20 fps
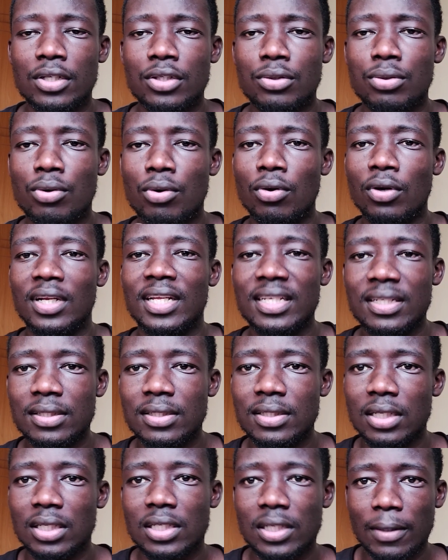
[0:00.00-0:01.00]
to collect
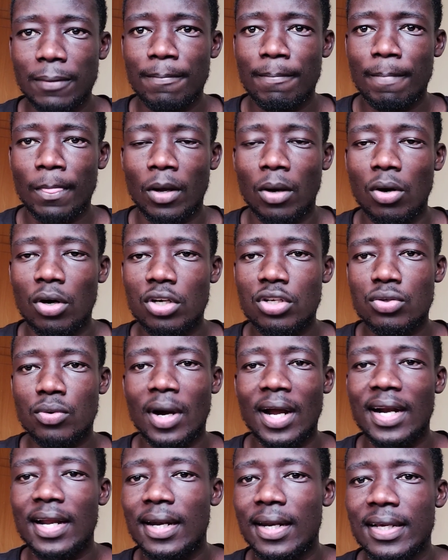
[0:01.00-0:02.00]
data or
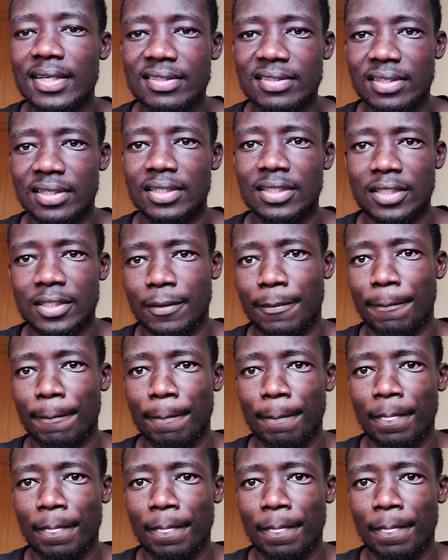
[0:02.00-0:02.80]
to analyze the data.